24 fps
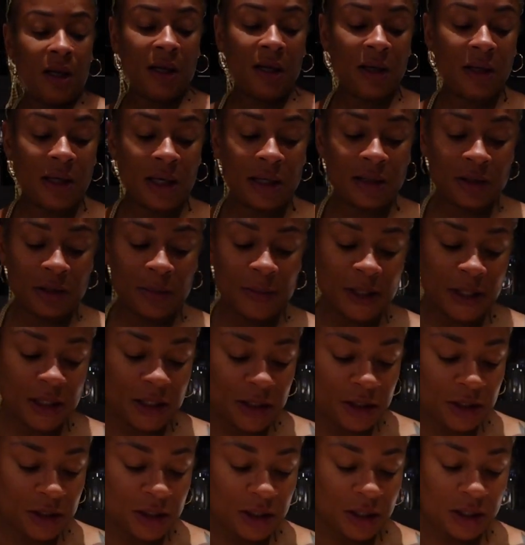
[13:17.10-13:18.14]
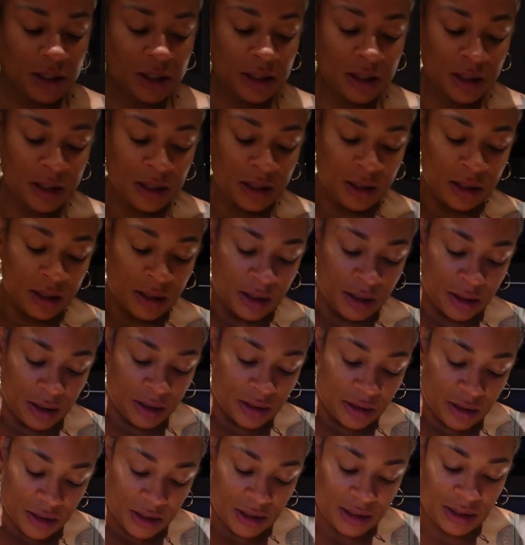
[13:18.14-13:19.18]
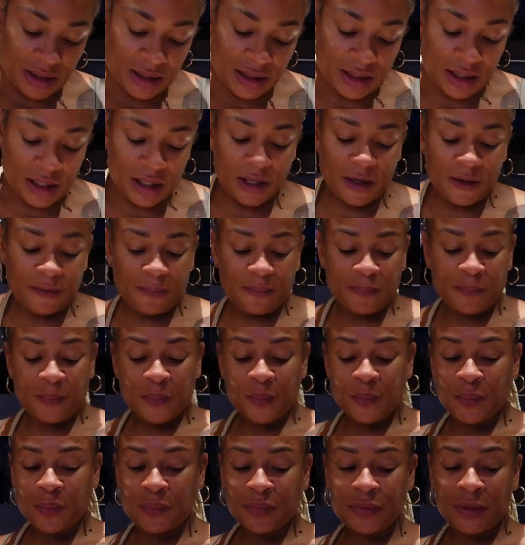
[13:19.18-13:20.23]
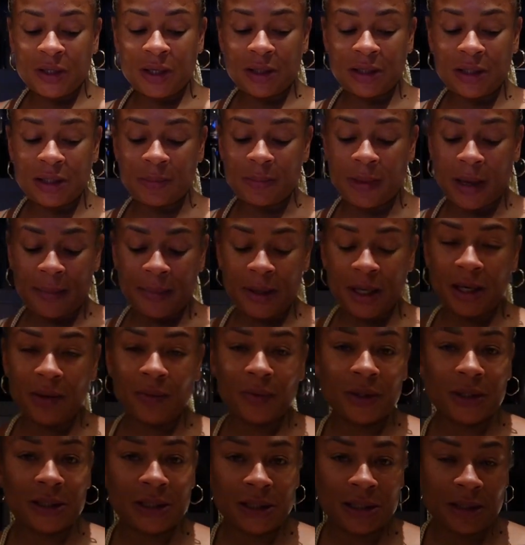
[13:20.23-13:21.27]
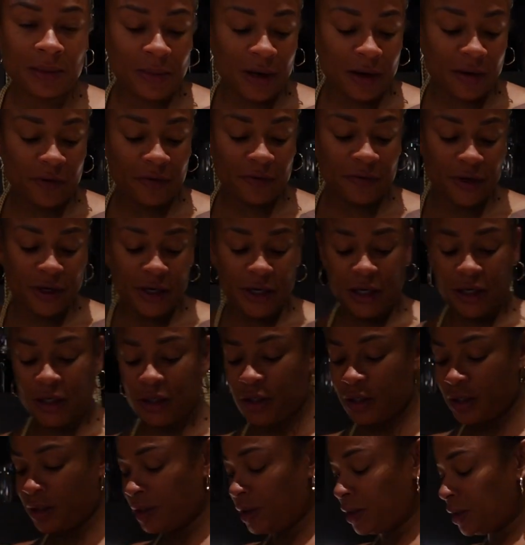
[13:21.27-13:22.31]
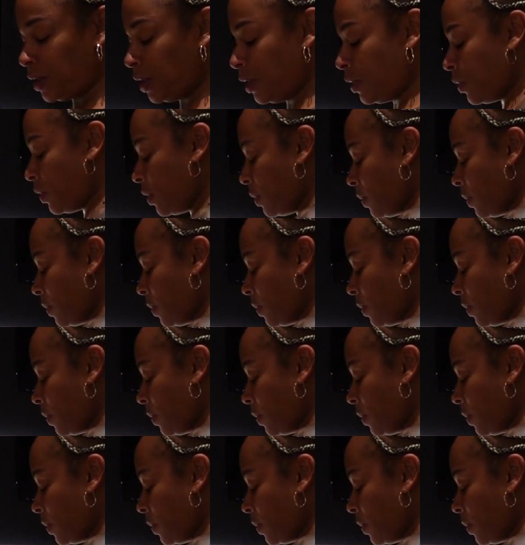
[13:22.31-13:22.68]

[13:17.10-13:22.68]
Not too much, just enough. Because baby, when it's in my fridge, it's gonna